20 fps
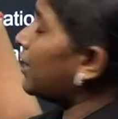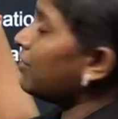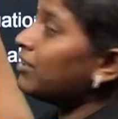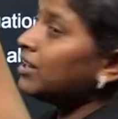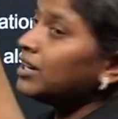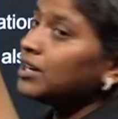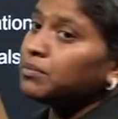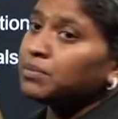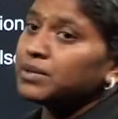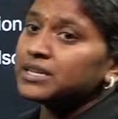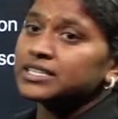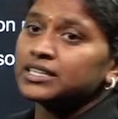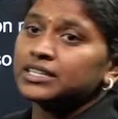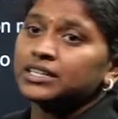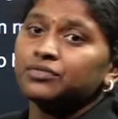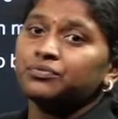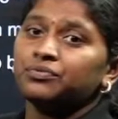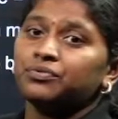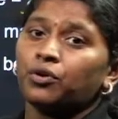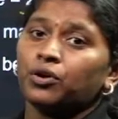will
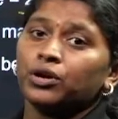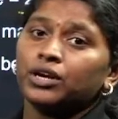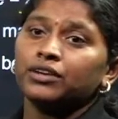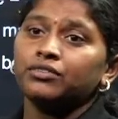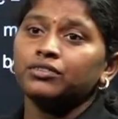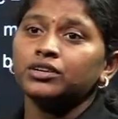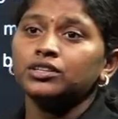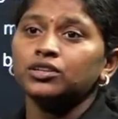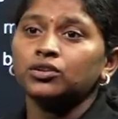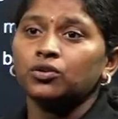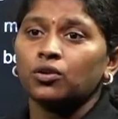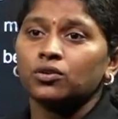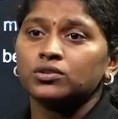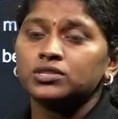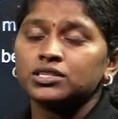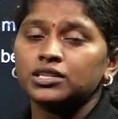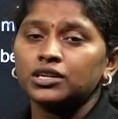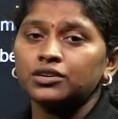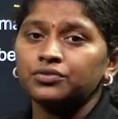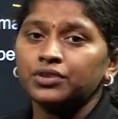represent whatever the
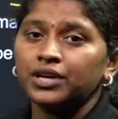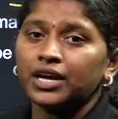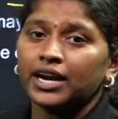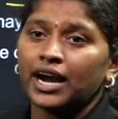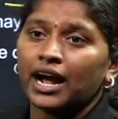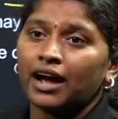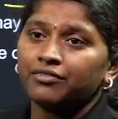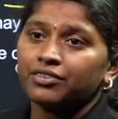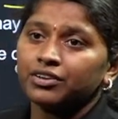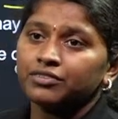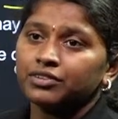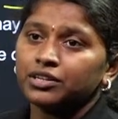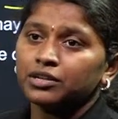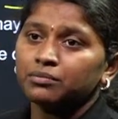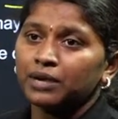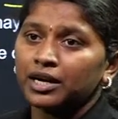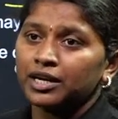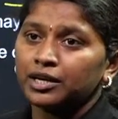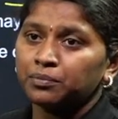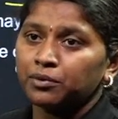constant we are having for the
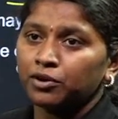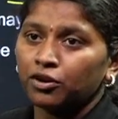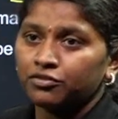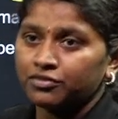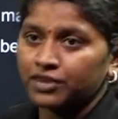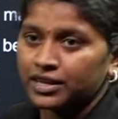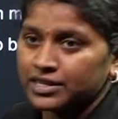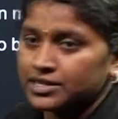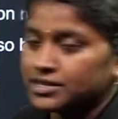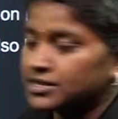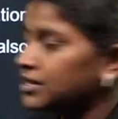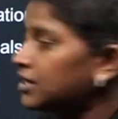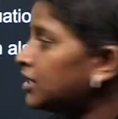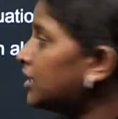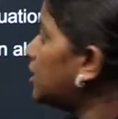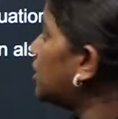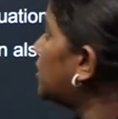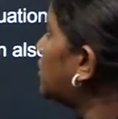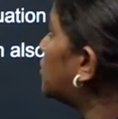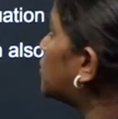multiple of x.
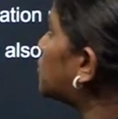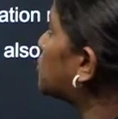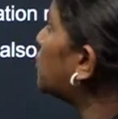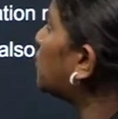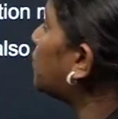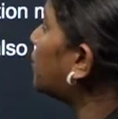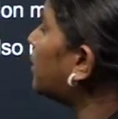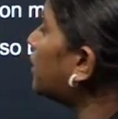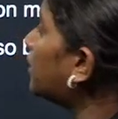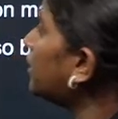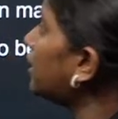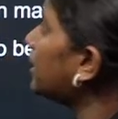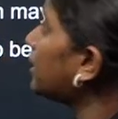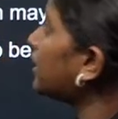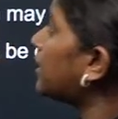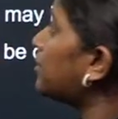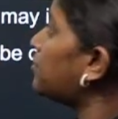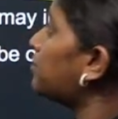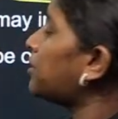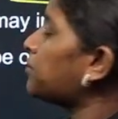So here it
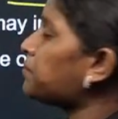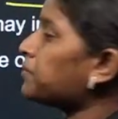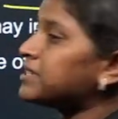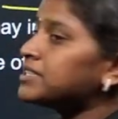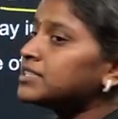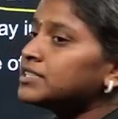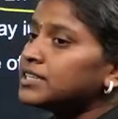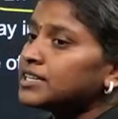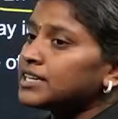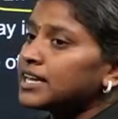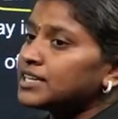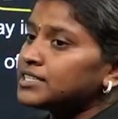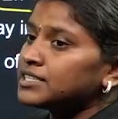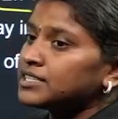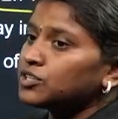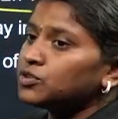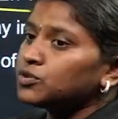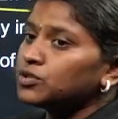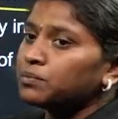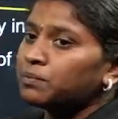can be represented as e
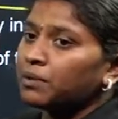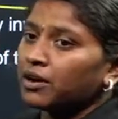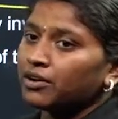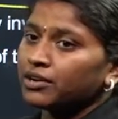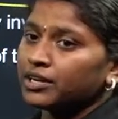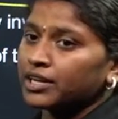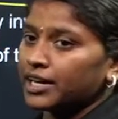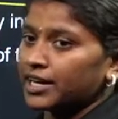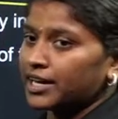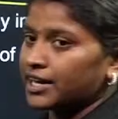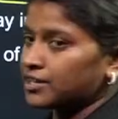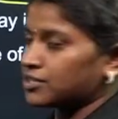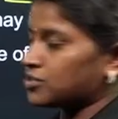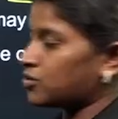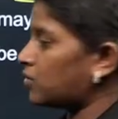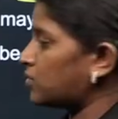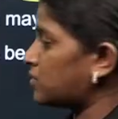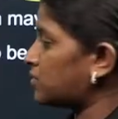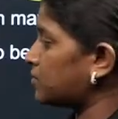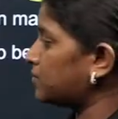to the power kx
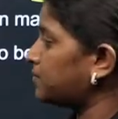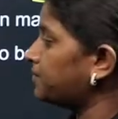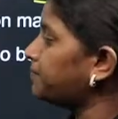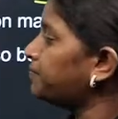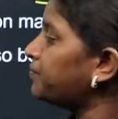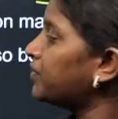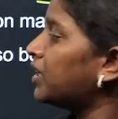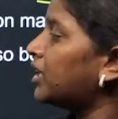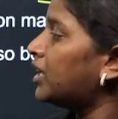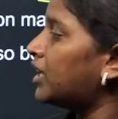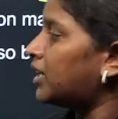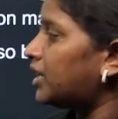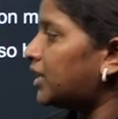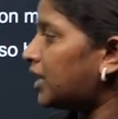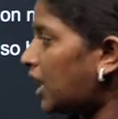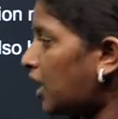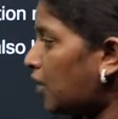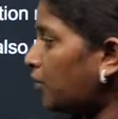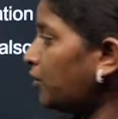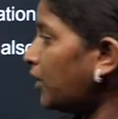also.
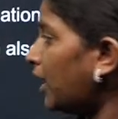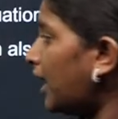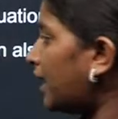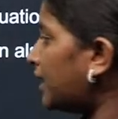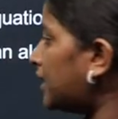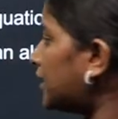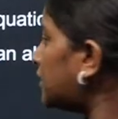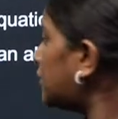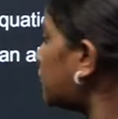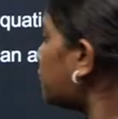Now another